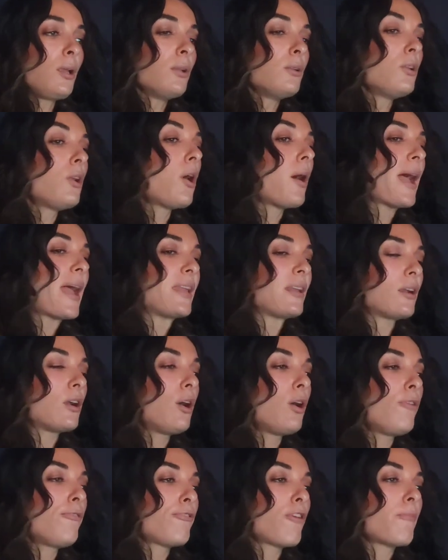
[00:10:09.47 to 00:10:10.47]
No end.
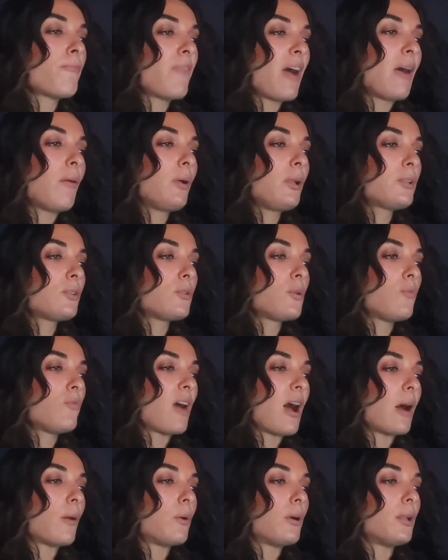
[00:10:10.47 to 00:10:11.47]
Go from vowel to
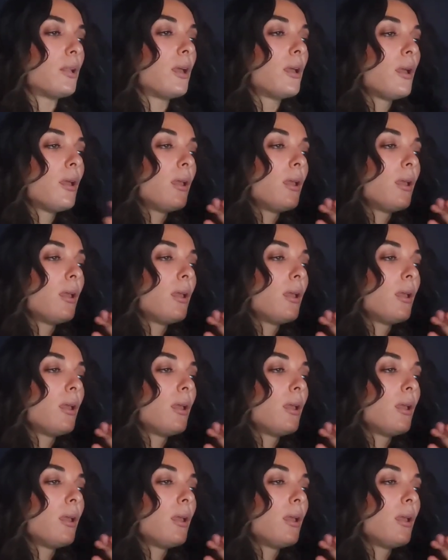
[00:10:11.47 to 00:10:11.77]
vowel.